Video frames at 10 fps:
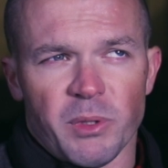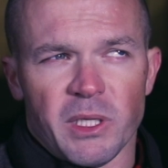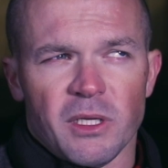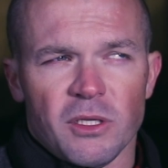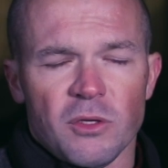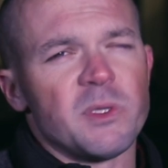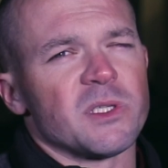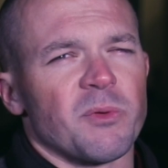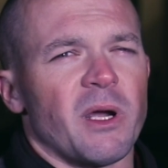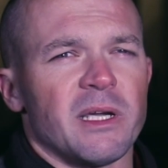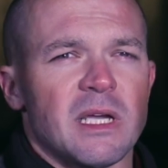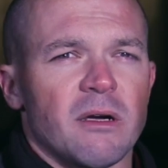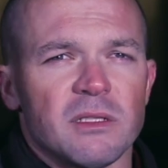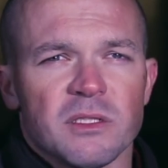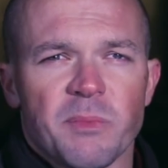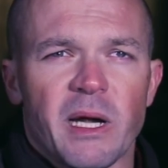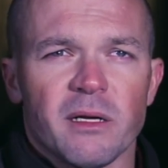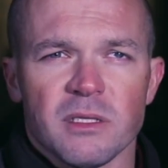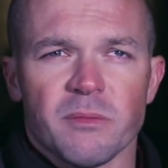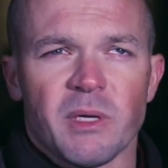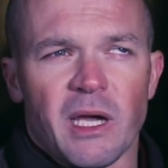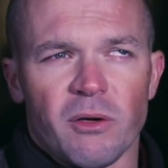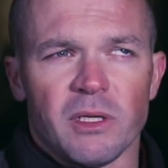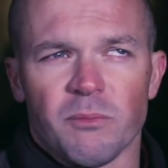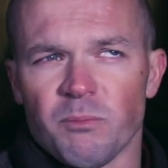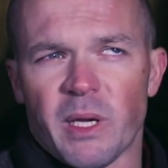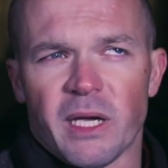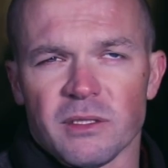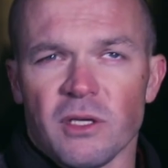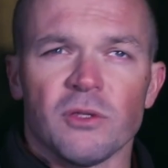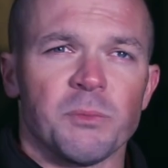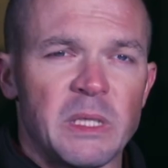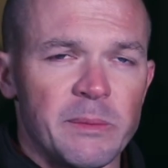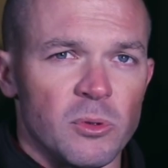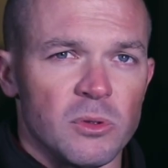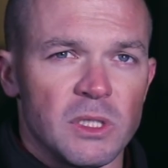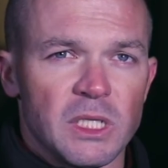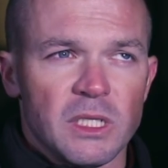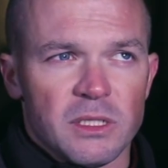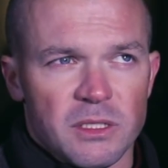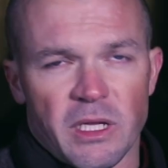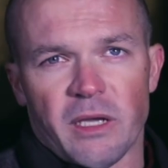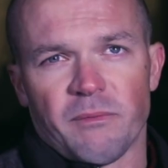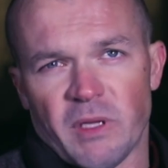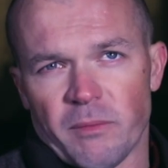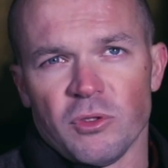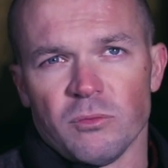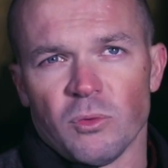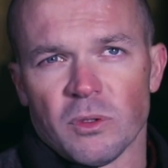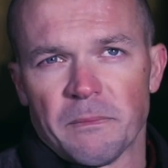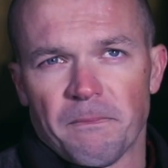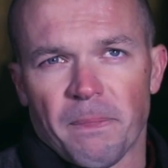but you'd be surprised how it inspires them, how it impacts other people to have them do more.